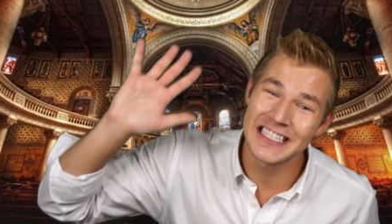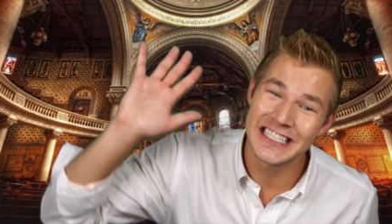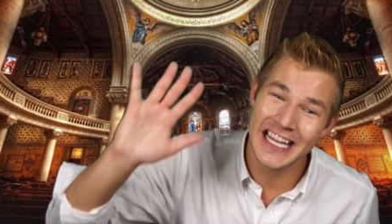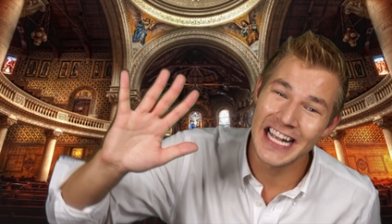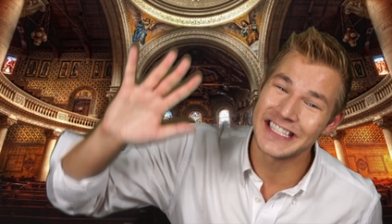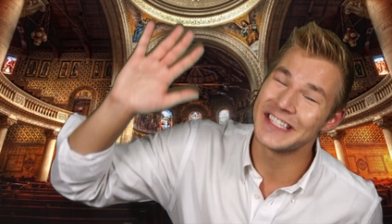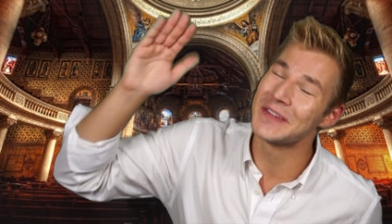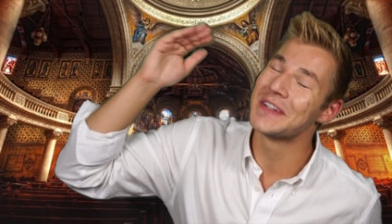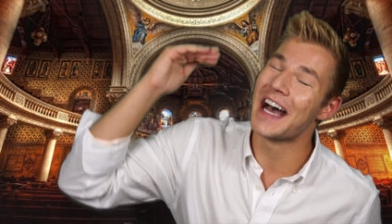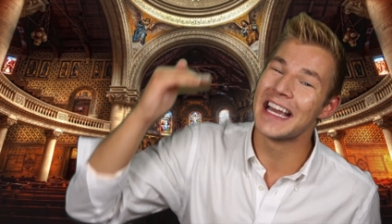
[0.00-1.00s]
states in the
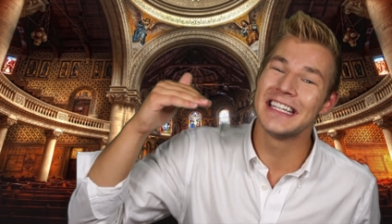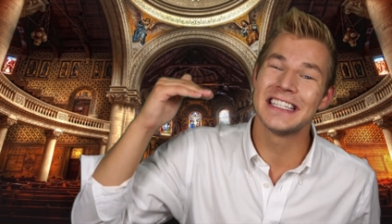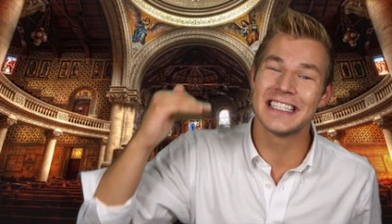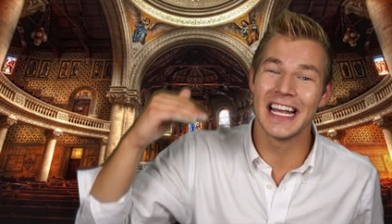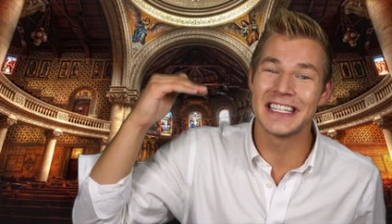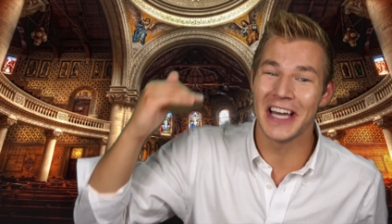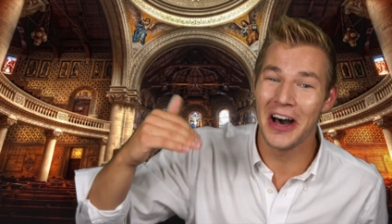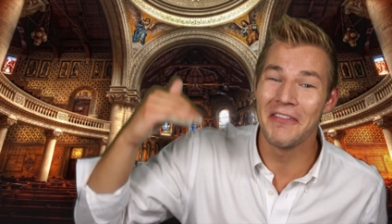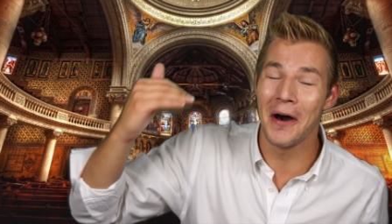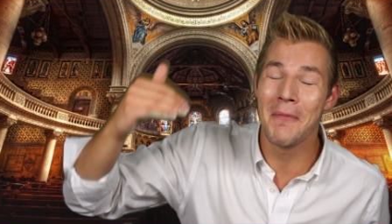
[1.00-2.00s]
United States
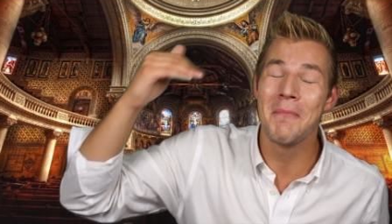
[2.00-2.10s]
of